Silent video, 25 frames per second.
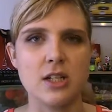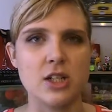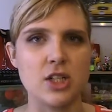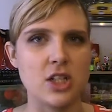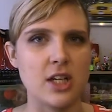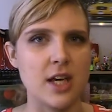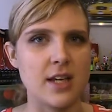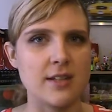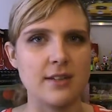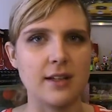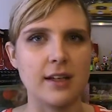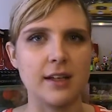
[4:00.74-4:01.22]

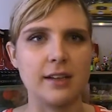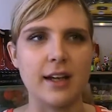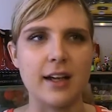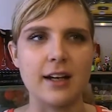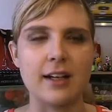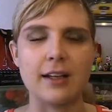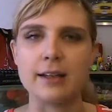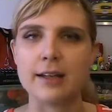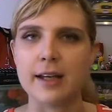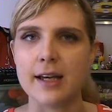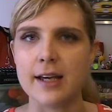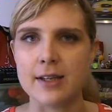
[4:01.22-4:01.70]
She has like a lot
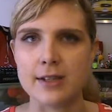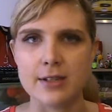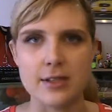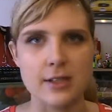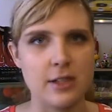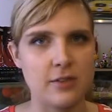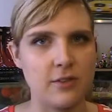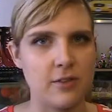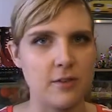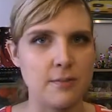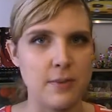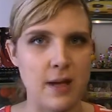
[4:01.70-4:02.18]
of links to
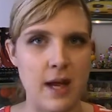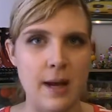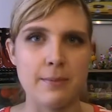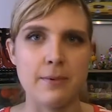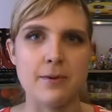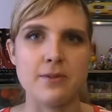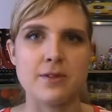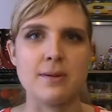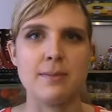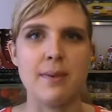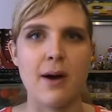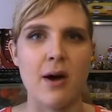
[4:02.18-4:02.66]
different
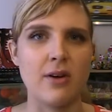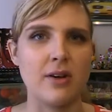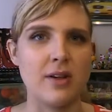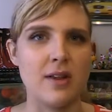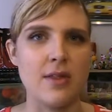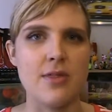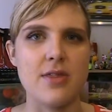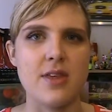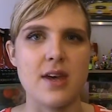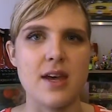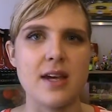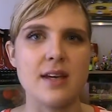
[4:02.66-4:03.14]
papers about it
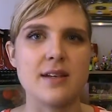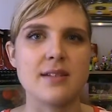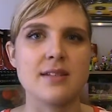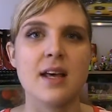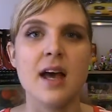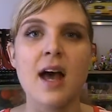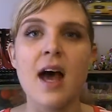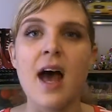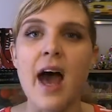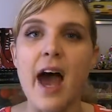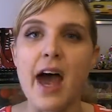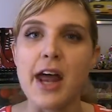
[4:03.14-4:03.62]
and things,
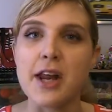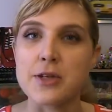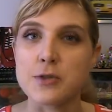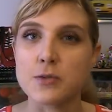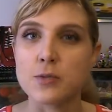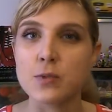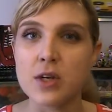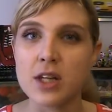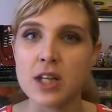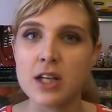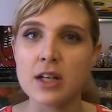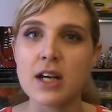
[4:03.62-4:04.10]
and it's
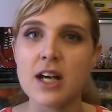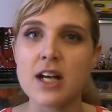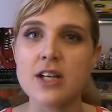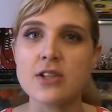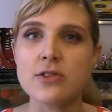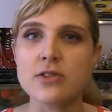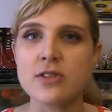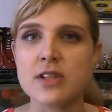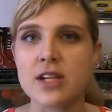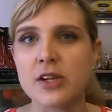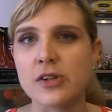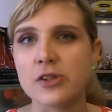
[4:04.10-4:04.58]
really
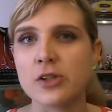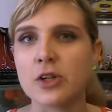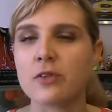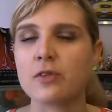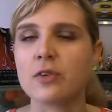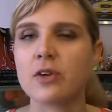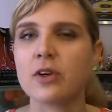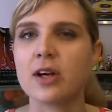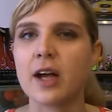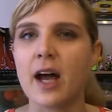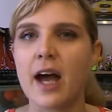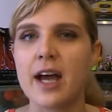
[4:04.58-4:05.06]
interesting. So if
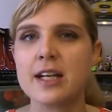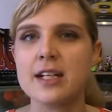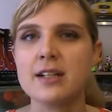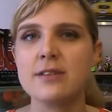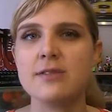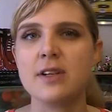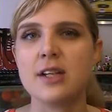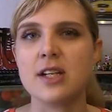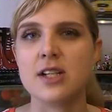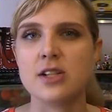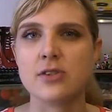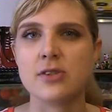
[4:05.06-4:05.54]
you're kind
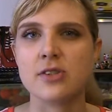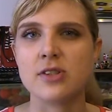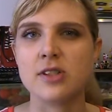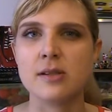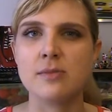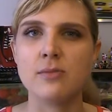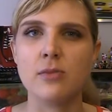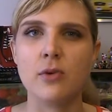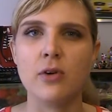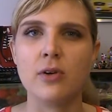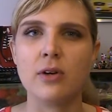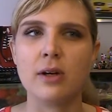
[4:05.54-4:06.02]
of
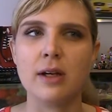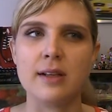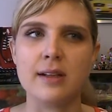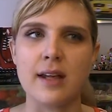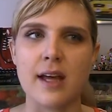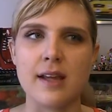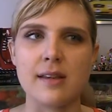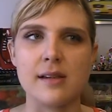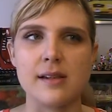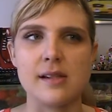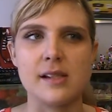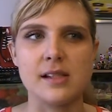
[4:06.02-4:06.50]
interested more in
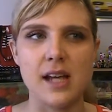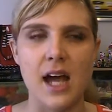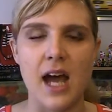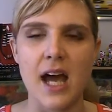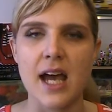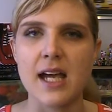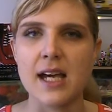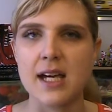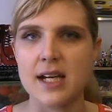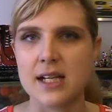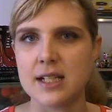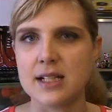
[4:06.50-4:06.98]
like the
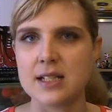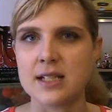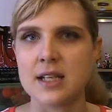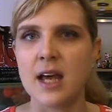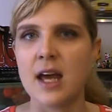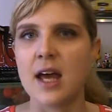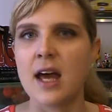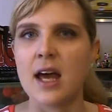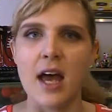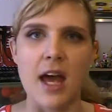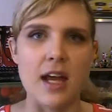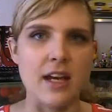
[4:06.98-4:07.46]
science
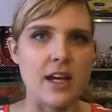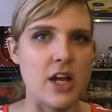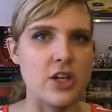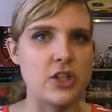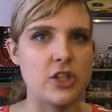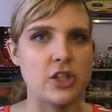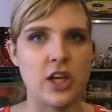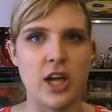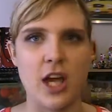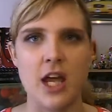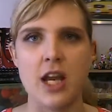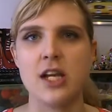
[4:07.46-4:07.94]
and
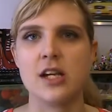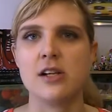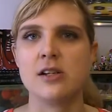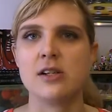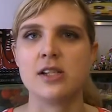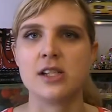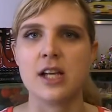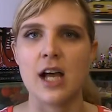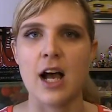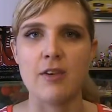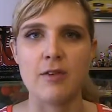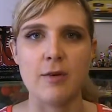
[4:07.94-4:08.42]
educating
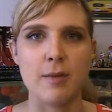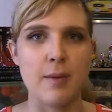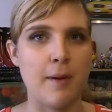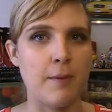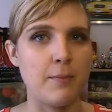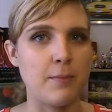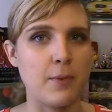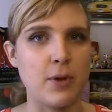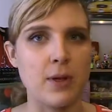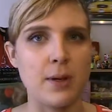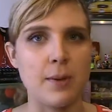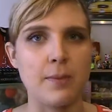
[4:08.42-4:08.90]
yourself
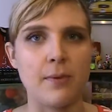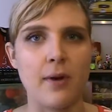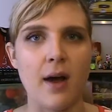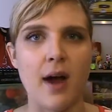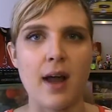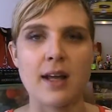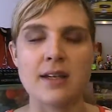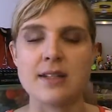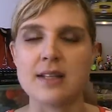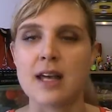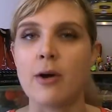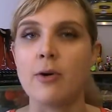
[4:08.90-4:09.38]
about beauty
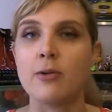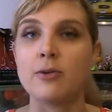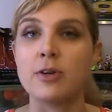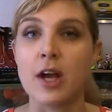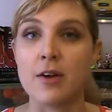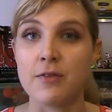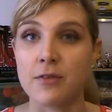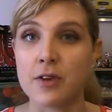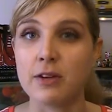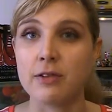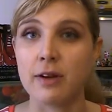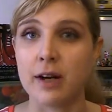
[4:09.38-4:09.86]
products, I would
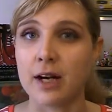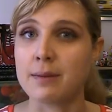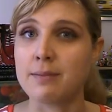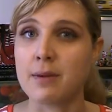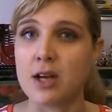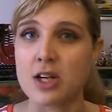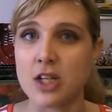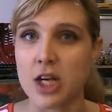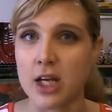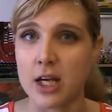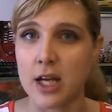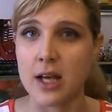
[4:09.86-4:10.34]
definitely
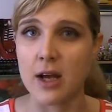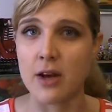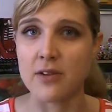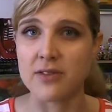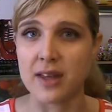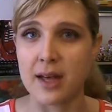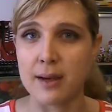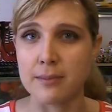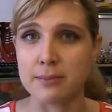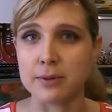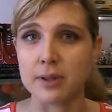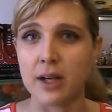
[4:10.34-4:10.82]
recommend checking out
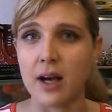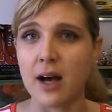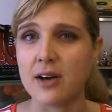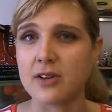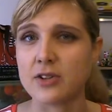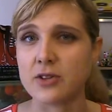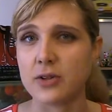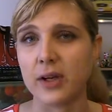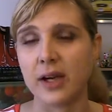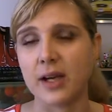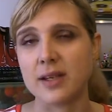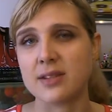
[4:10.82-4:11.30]
that
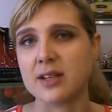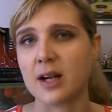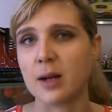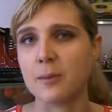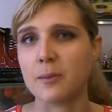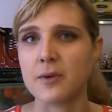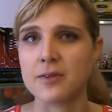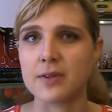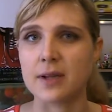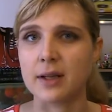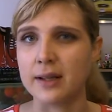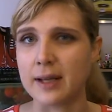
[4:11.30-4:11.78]
blog. So like I said, I'll
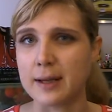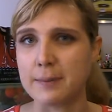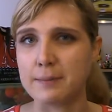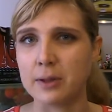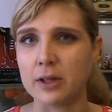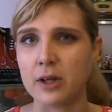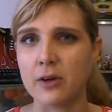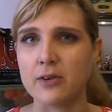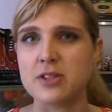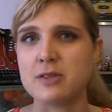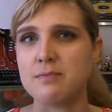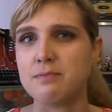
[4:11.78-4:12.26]
put the link
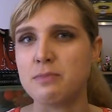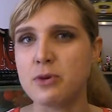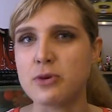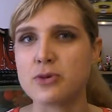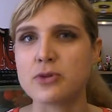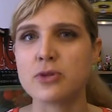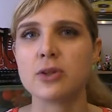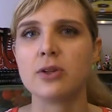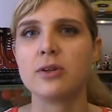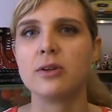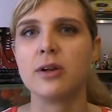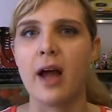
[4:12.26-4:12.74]
below. It's
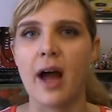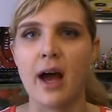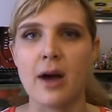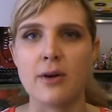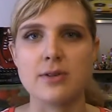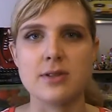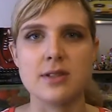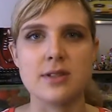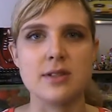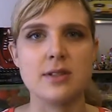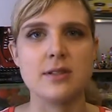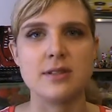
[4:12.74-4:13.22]

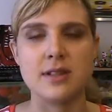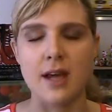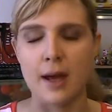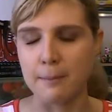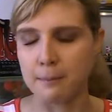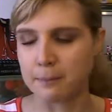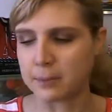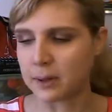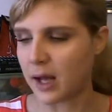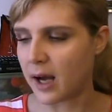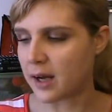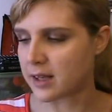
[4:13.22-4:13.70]

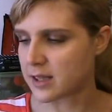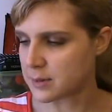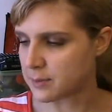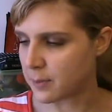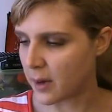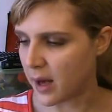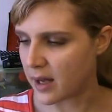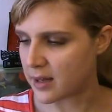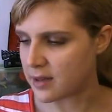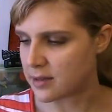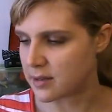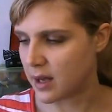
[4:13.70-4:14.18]

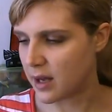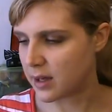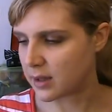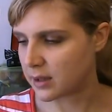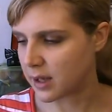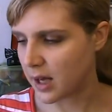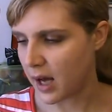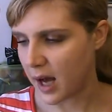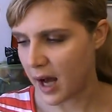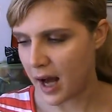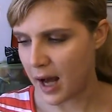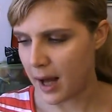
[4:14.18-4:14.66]

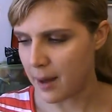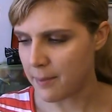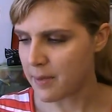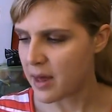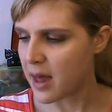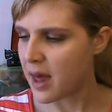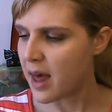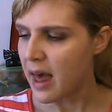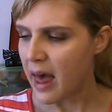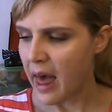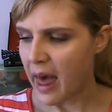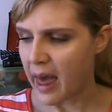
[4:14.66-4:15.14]
musicalhouses.blogspot.com,
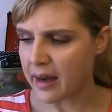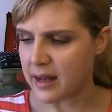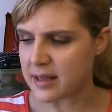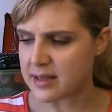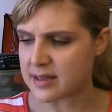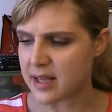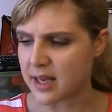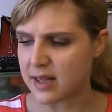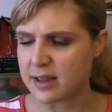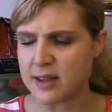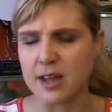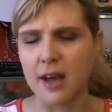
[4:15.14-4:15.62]
and
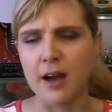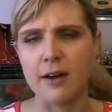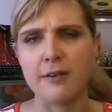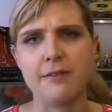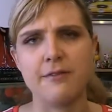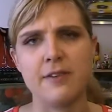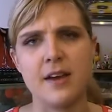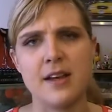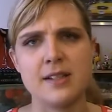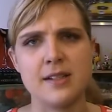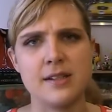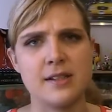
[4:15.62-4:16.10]
it's like the
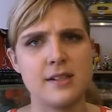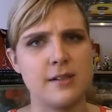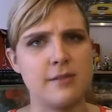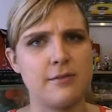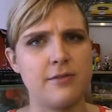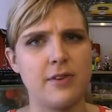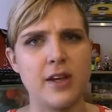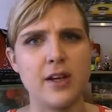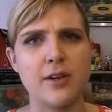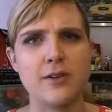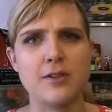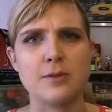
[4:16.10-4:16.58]
Of Faces
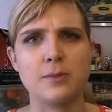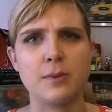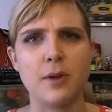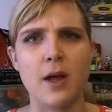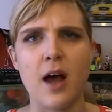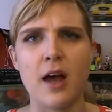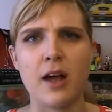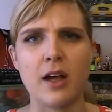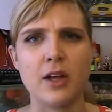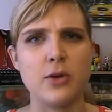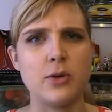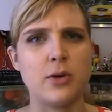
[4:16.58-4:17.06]
and Fingers
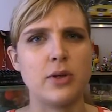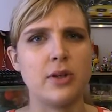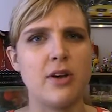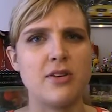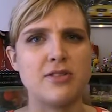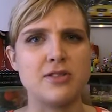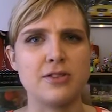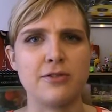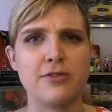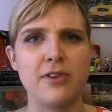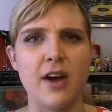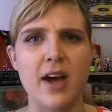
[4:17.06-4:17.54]
blog, and you can
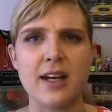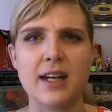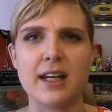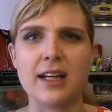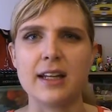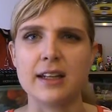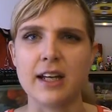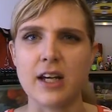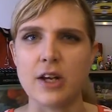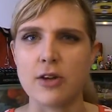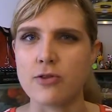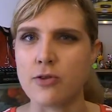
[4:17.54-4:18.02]
also find
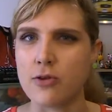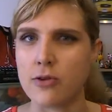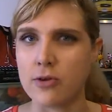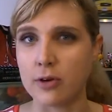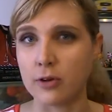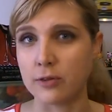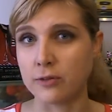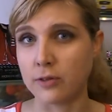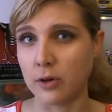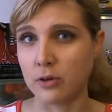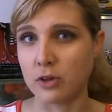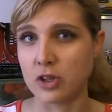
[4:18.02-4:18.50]
it linked through the
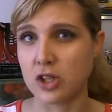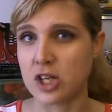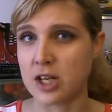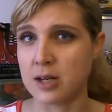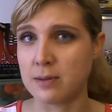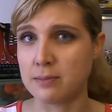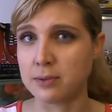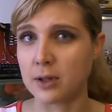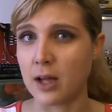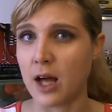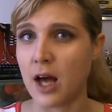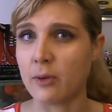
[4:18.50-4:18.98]
Nouveau
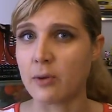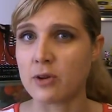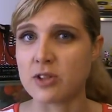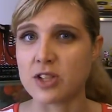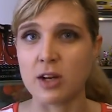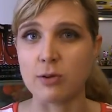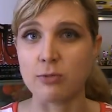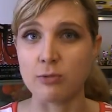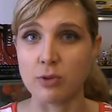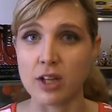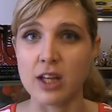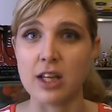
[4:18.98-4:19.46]
Cheap blog, which
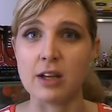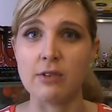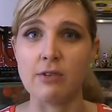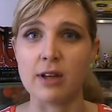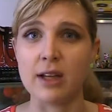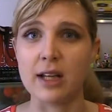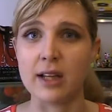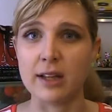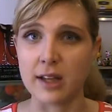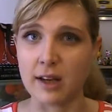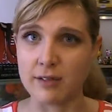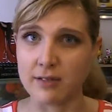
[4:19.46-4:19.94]
I really
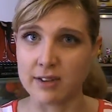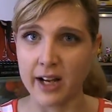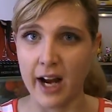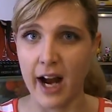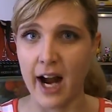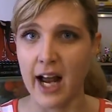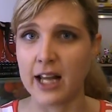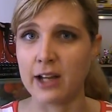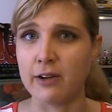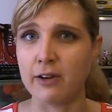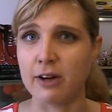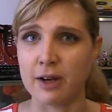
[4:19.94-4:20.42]
love and
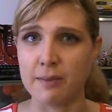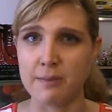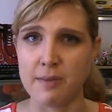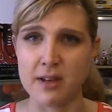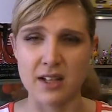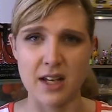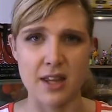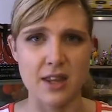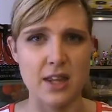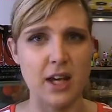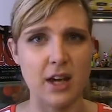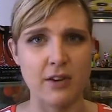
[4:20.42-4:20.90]
highly
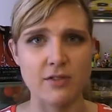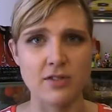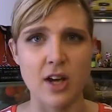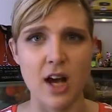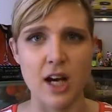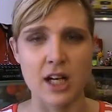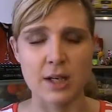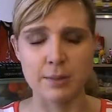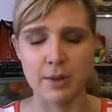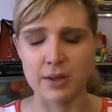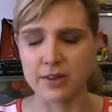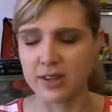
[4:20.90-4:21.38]
recommend. I think I've
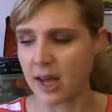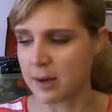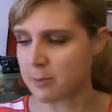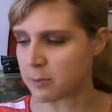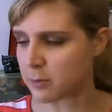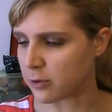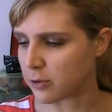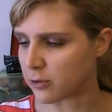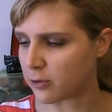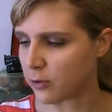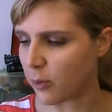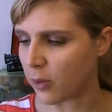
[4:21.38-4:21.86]
talked about that
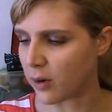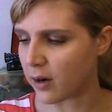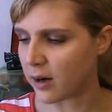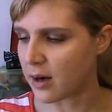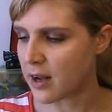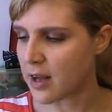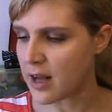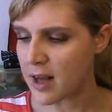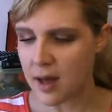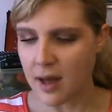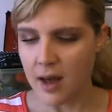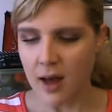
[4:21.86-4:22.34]
before.